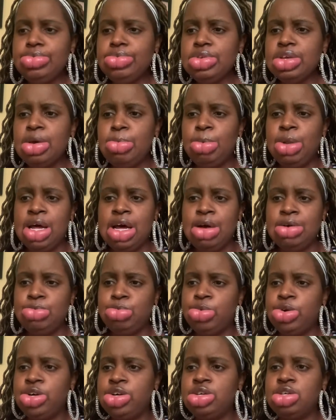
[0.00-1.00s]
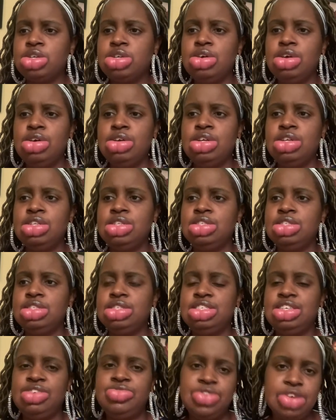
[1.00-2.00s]
blood work,
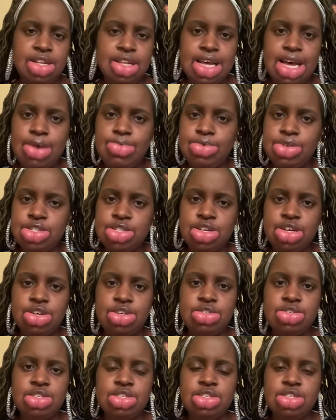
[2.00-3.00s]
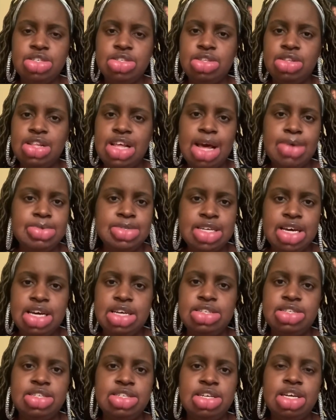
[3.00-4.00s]
different lab results, lab
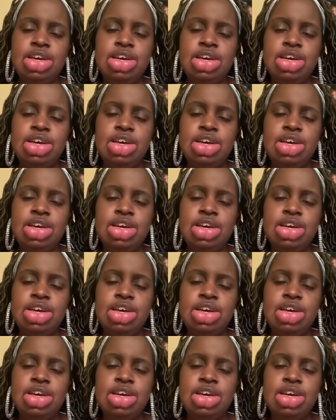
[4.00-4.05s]
tests.